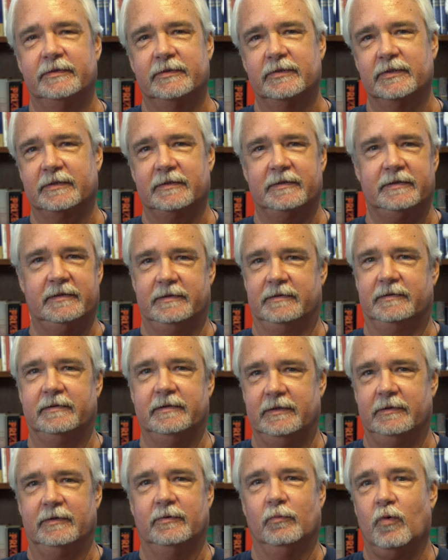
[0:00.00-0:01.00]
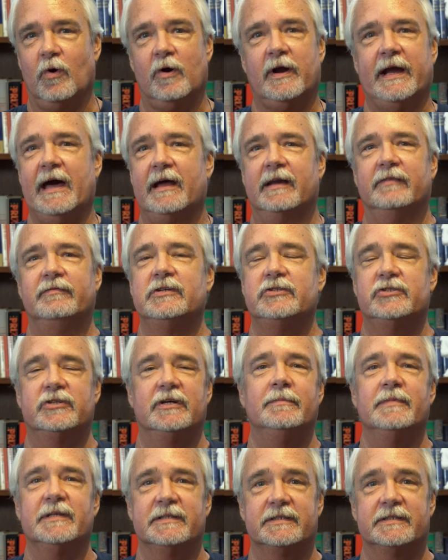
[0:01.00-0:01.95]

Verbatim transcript: to work out at the gym